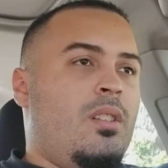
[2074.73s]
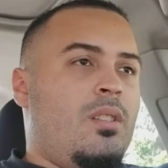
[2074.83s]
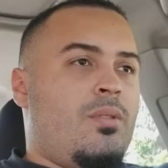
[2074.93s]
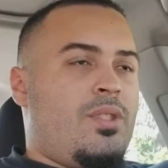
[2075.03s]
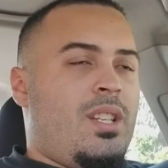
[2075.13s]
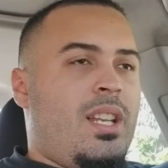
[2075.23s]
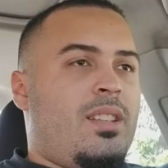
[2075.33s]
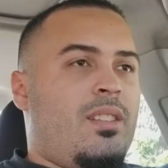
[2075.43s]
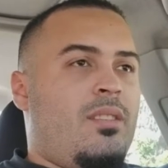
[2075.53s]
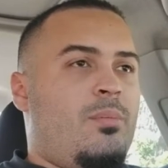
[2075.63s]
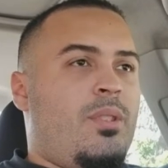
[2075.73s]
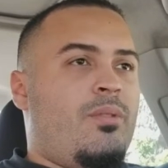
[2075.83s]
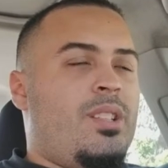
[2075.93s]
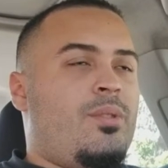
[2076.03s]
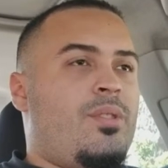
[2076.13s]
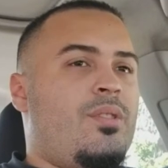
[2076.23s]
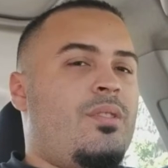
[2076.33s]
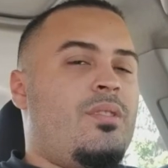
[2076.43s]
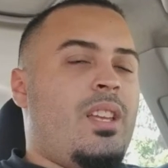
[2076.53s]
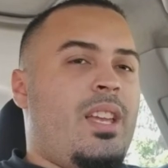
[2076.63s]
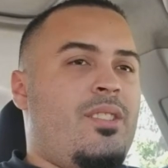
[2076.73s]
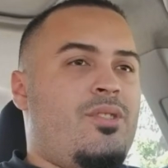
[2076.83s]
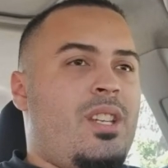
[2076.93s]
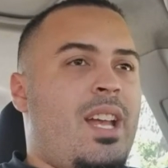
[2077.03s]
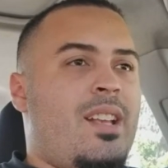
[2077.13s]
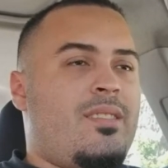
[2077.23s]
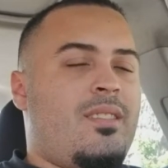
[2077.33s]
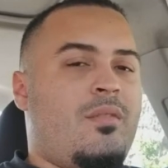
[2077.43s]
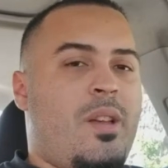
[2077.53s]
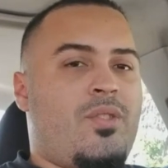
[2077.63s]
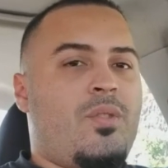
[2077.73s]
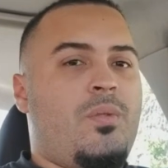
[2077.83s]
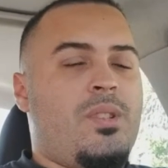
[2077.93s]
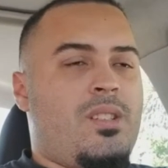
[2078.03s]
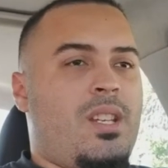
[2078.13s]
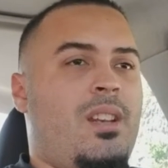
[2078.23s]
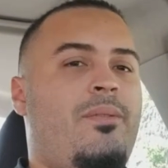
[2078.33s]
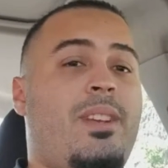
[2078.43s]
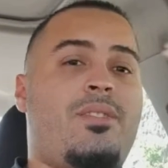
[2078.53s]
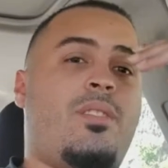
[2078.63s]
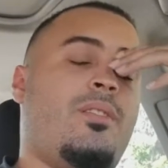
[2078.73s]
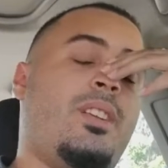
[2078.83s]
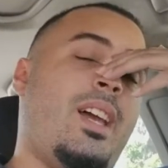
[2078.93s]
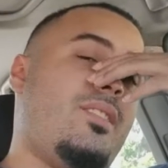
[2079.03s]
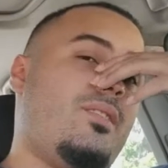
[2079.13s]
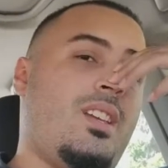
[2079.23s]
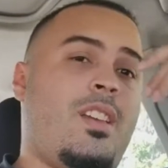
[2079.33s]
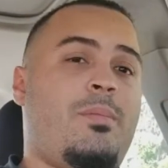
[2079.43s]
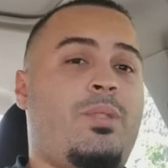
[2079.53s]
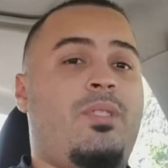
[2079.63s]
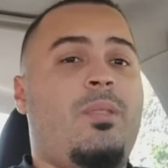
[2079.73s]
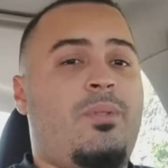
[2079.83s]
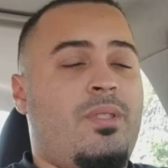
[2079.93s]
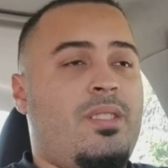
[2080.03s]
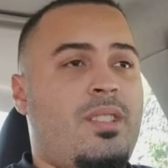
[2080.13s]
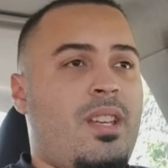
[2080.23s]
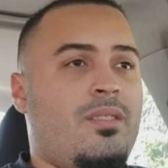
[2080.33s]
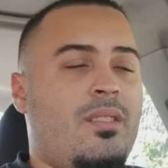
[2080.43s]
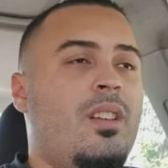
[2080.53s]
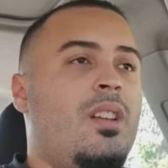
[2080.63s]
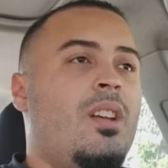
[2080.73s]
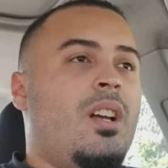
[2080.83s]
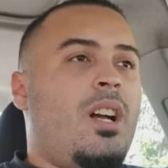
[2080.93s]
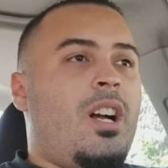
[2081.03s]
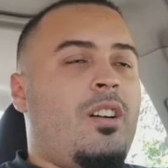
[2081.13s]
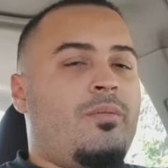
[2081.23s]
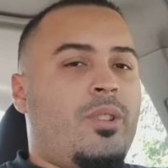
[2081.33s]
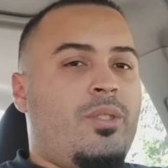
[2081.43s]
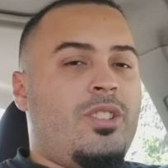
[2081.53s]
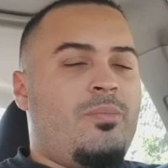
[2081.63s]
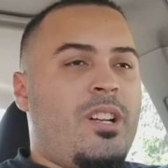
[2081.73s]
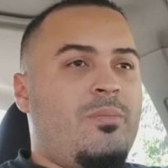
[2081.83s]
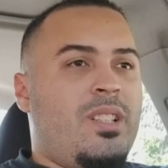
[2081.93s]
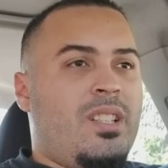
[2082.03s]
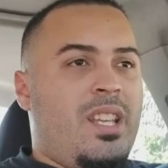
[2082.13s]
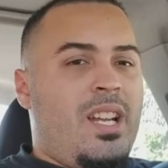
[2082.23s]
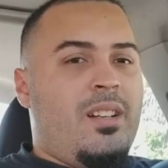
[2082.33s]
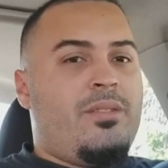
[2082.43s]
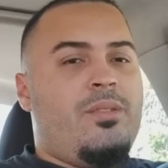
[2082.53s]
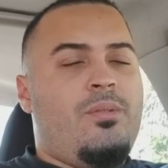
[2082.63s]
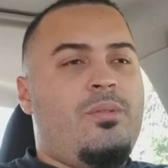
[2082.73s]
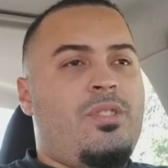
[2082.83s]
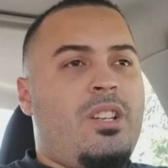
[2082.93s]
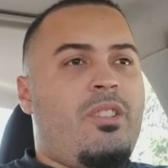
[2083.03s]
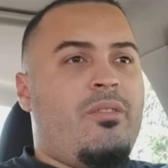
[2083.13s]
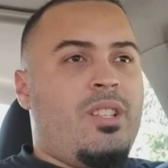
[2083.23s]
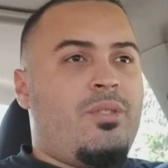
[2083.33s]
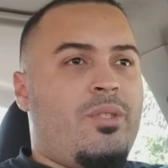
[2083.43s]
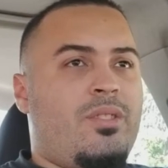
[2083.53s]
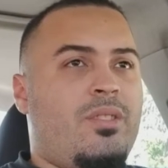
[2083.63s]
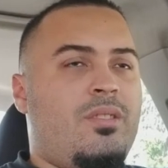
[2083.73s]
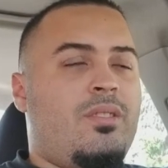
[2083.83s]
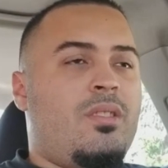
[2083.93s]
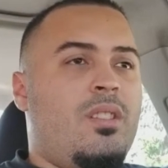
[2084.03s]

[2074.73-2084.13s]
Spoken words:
or she can get the little bit of resources, and she has the special, which can fix your other dice and mess with the opponent's dice. Rose is primarily there to generate resources